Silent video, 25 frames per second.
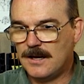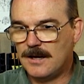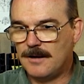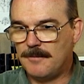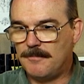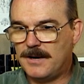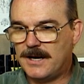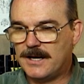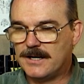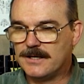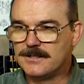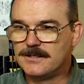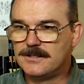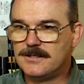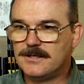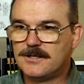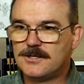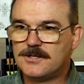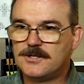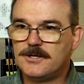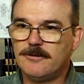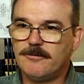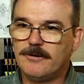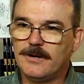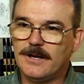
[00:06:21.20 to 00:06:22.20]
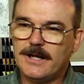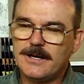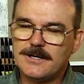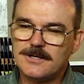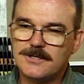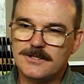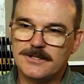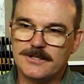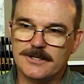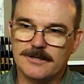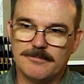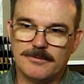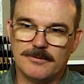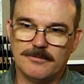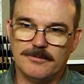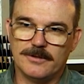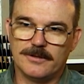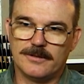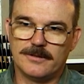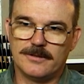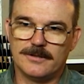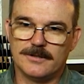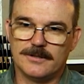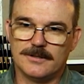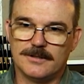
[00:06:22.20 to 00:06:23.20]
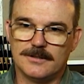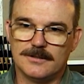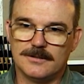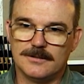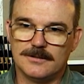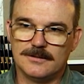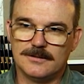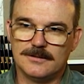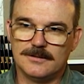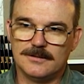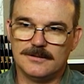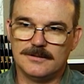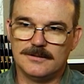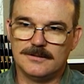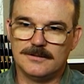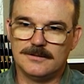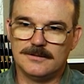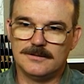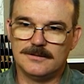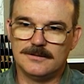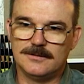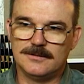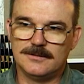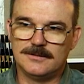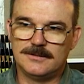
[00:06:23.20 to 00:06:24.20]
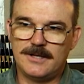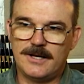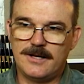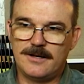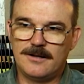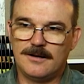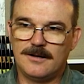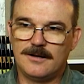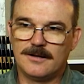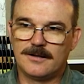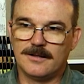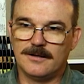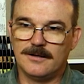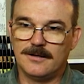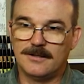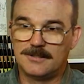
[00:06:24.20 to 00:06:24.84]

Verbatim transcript: about a six-year relationship with uh, Zadok and